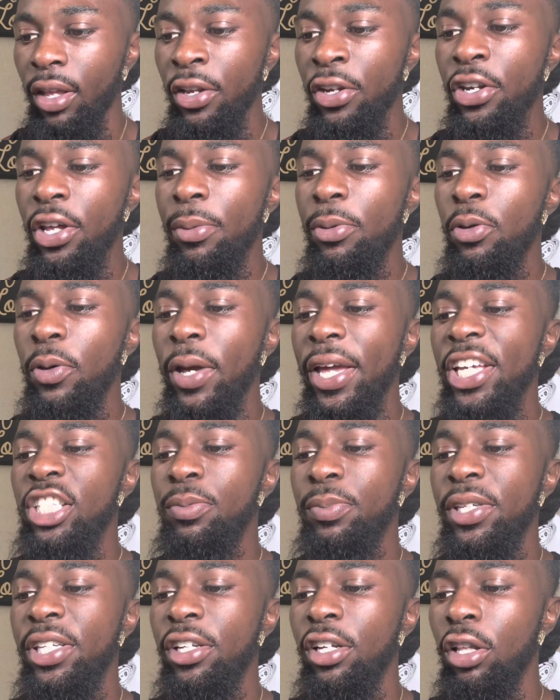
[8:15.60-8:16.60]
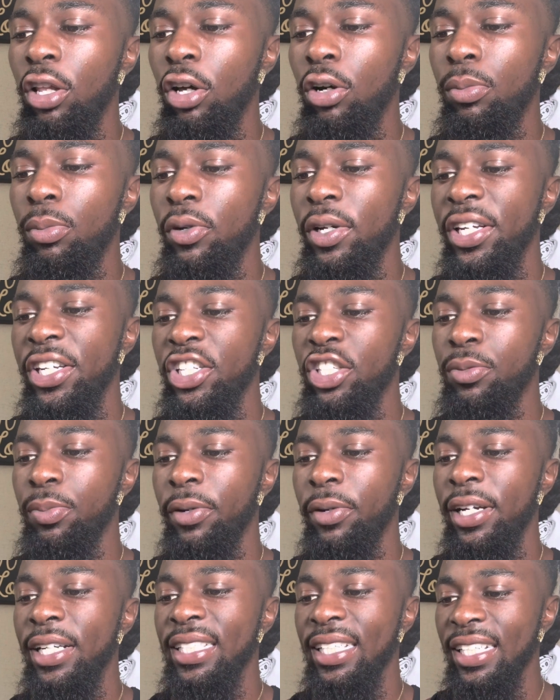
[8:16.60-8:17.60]
WHP Global and
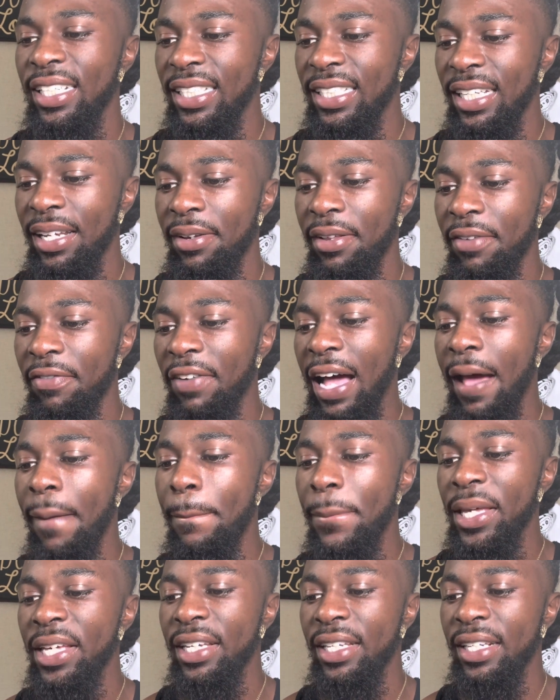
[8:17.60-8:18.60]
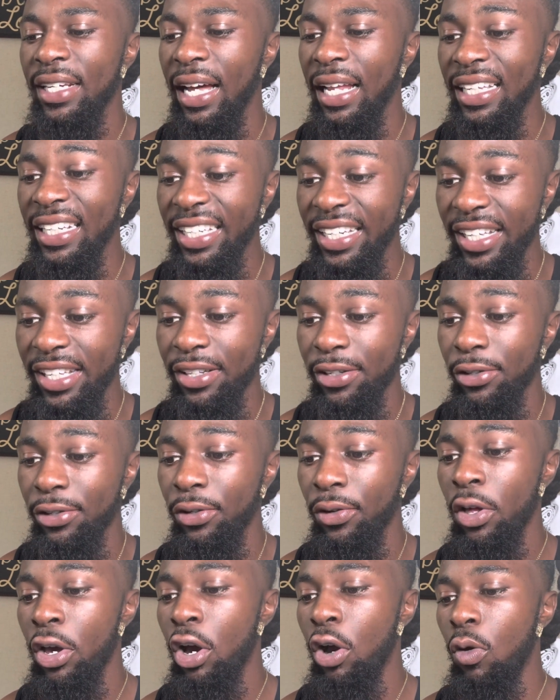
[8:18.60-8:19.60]
Express in a $75 million deal.
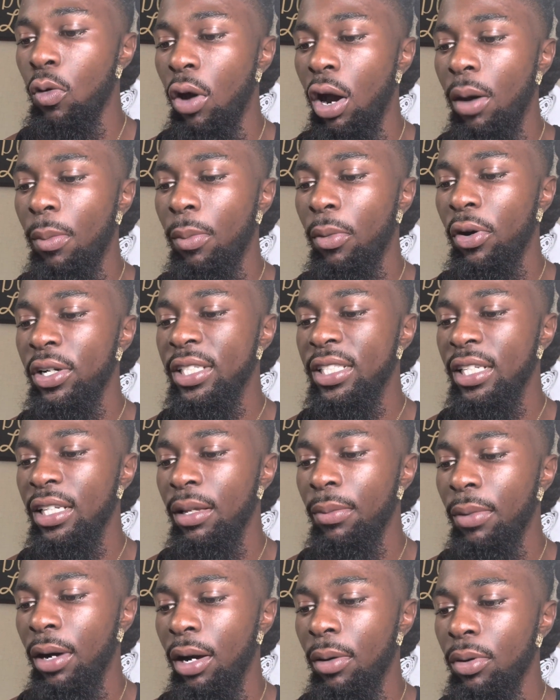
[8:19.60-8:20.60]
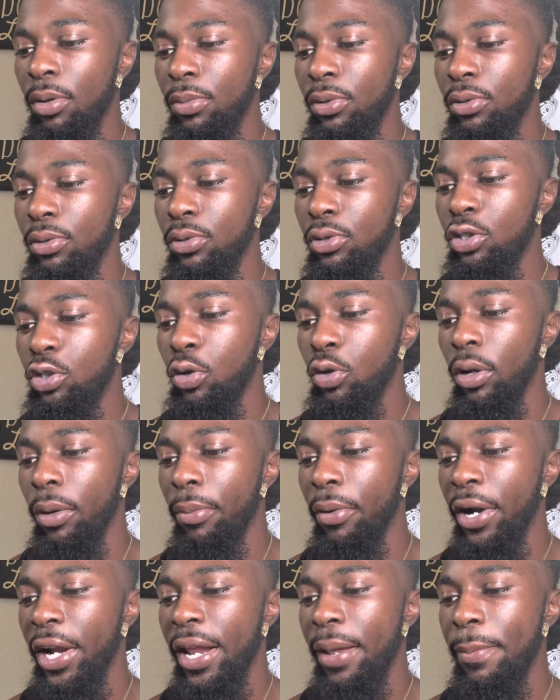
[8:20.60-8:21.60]
Walmart selling bonobos to a
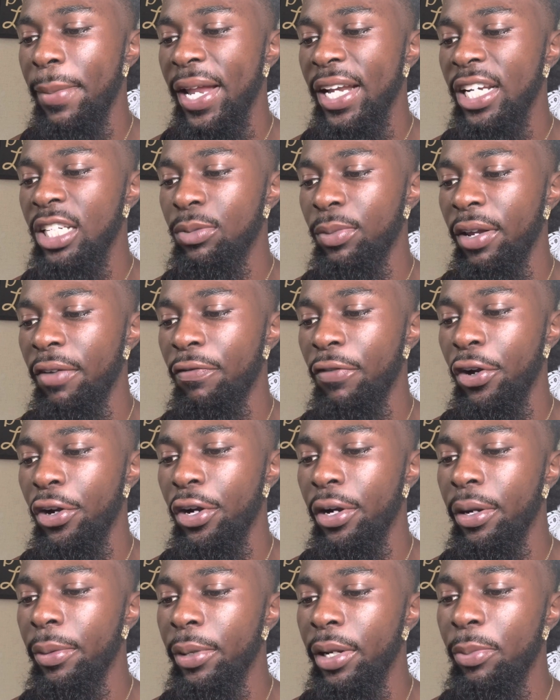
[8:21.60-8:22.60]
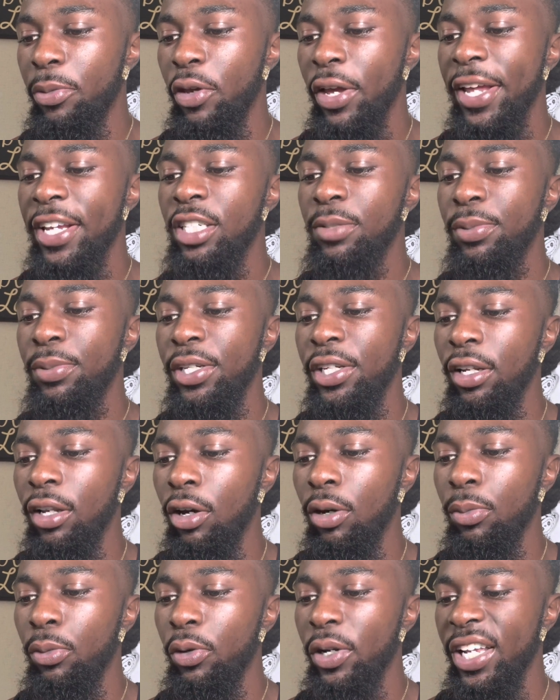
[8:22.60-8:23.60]
brand management firm, WHP
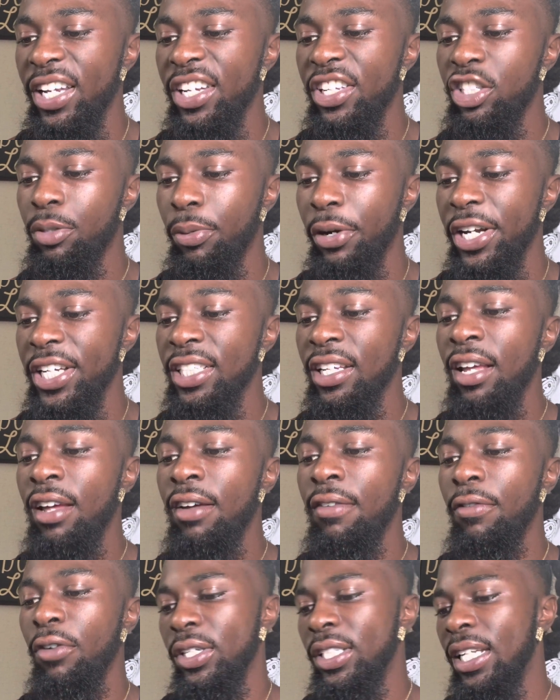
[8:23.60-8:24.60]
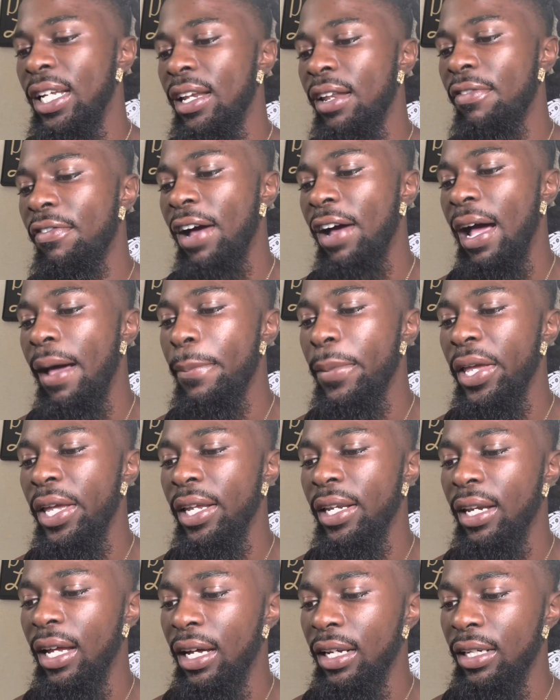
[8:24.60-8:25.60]
Global and Express for $75
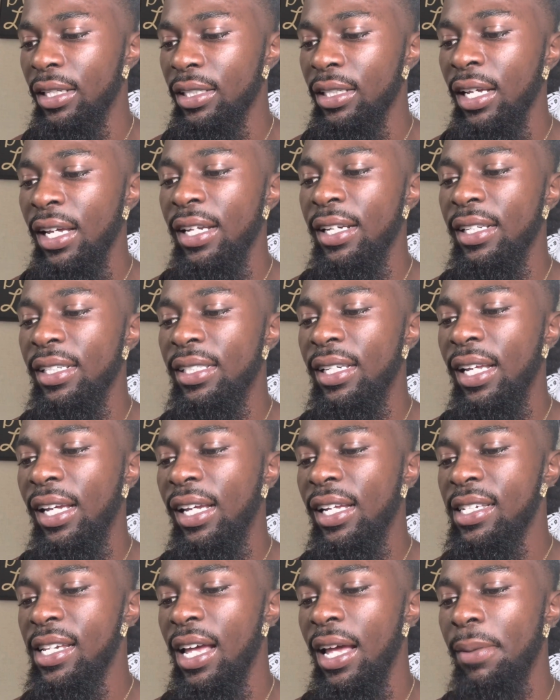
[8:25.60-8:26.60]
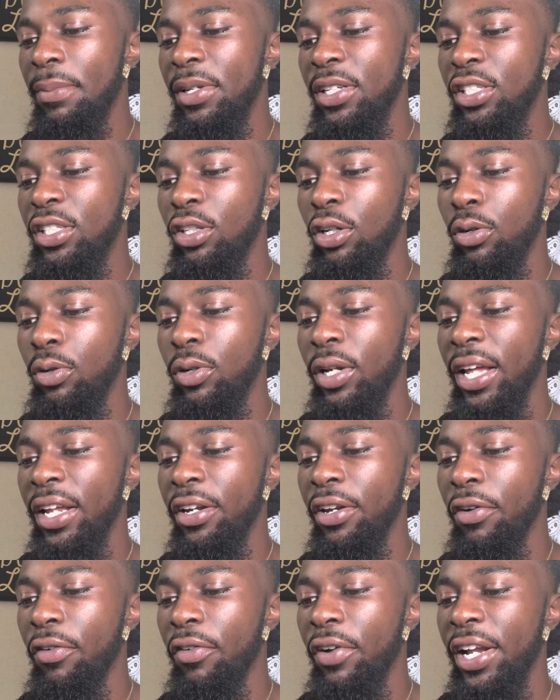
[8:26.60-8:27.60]
million. The second time it sold a
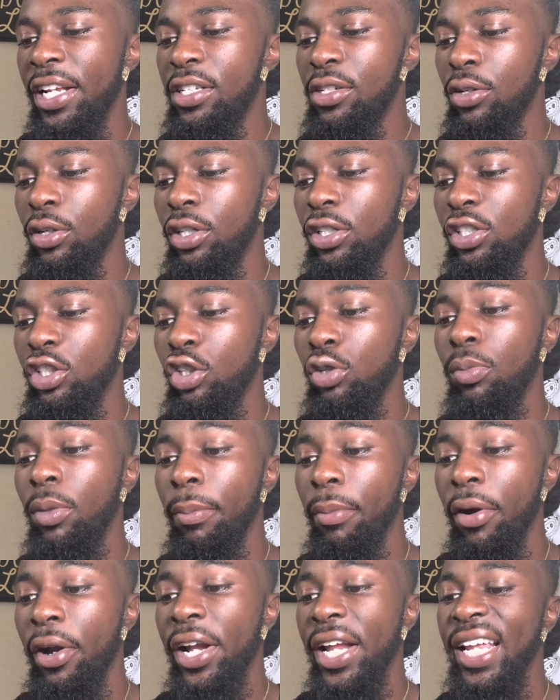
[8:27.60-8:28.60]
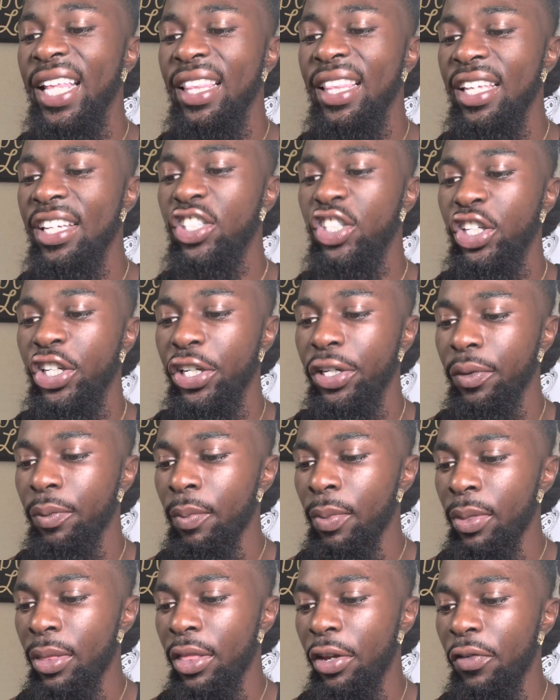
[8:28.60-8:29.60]
direct-to-consumer brand this year.
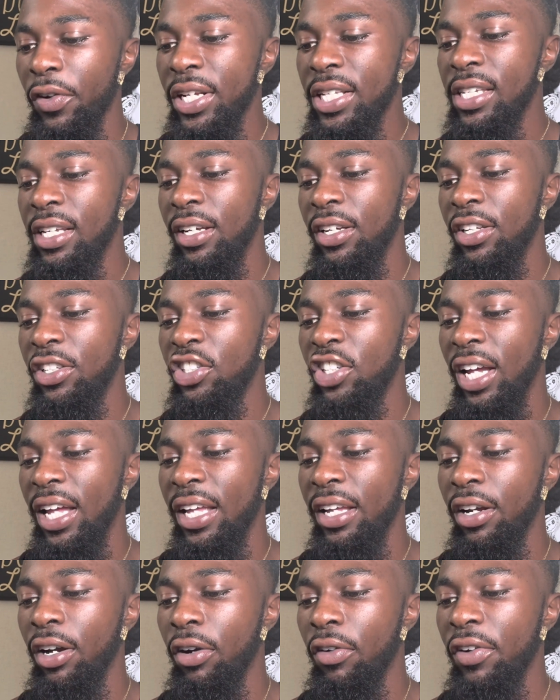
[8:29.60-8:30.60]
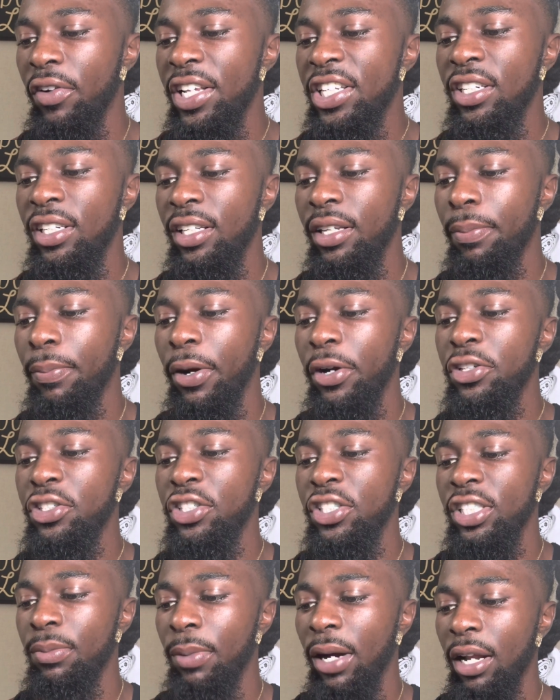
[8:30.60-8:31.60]
The retail giant originally
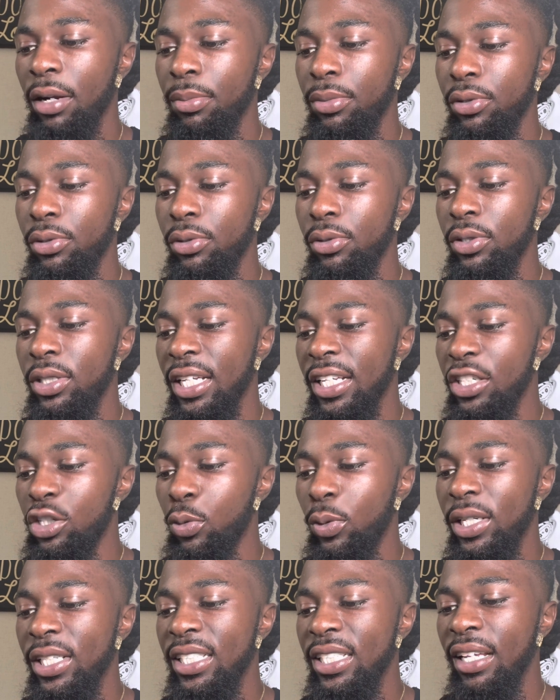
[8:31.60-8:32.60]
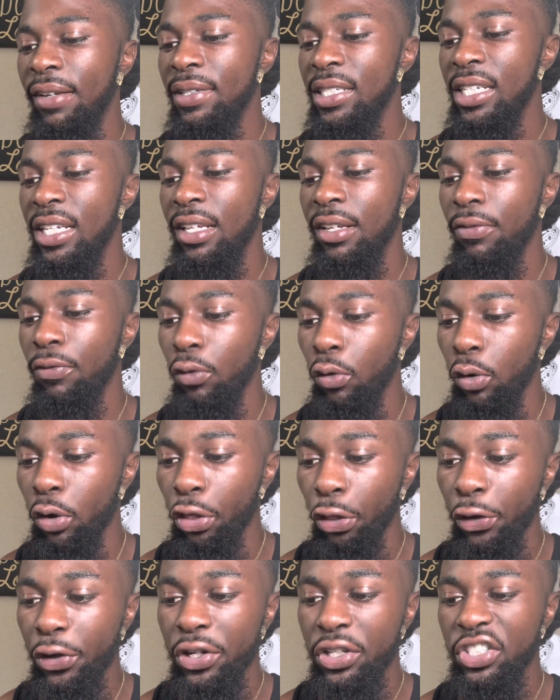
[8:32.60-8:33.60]
purchased Bonobos in 2017 for
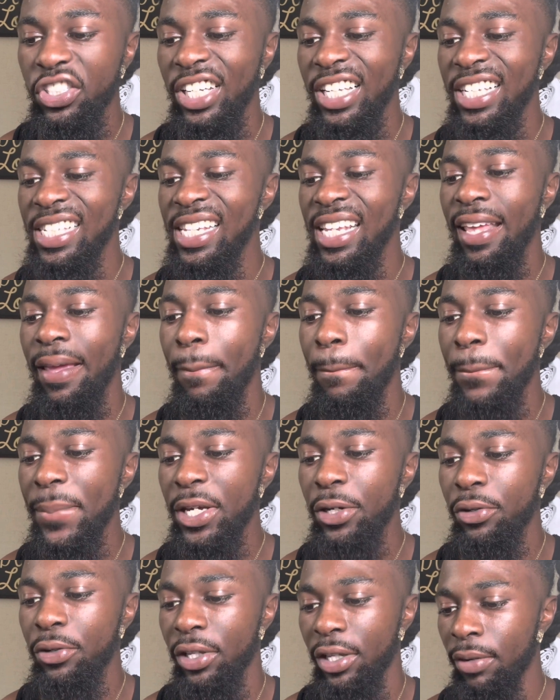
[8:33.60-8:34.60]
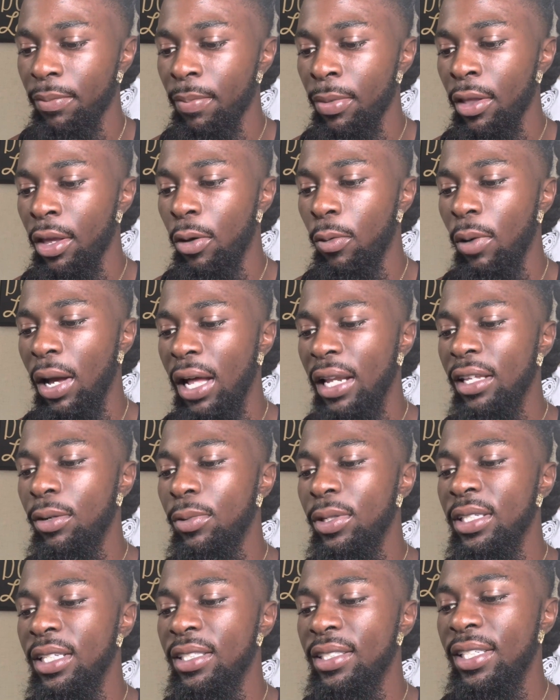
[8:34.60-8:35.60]
$310 million while it
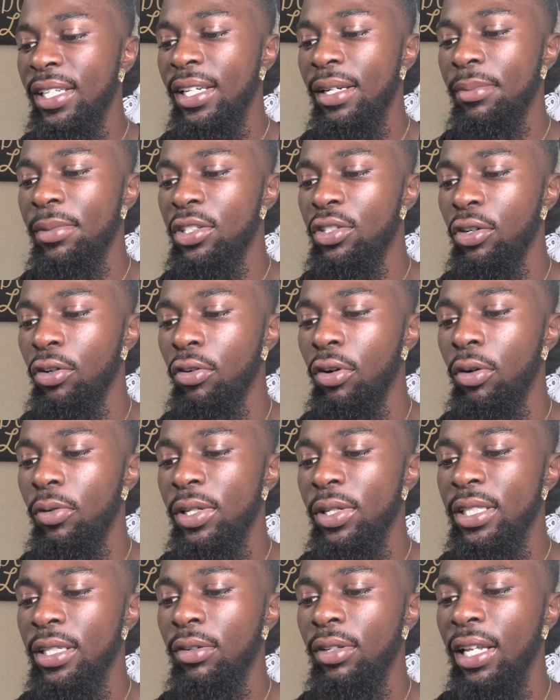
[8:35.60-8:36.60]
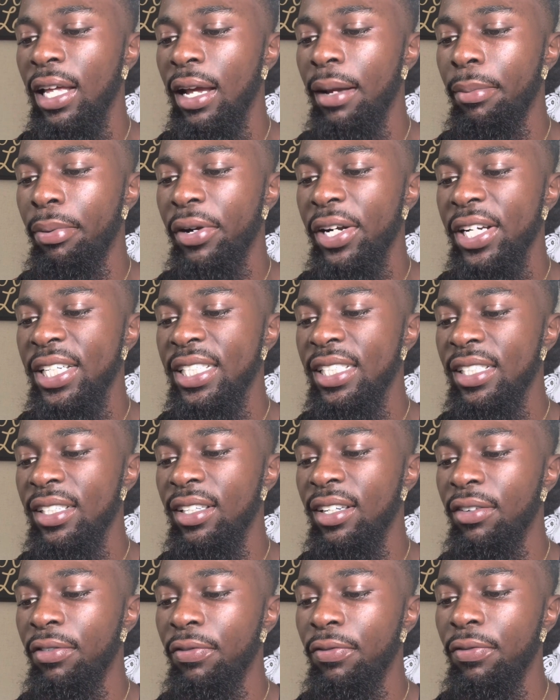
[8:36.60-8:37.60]
was attempting to grow its online presence
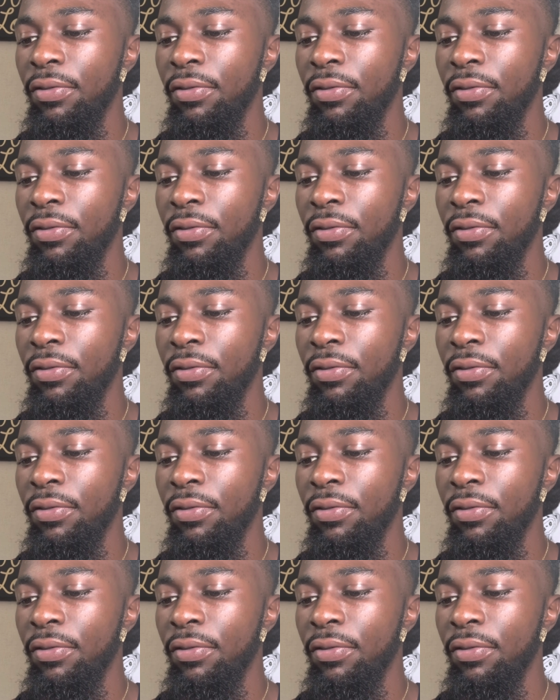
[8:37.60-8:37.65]
under,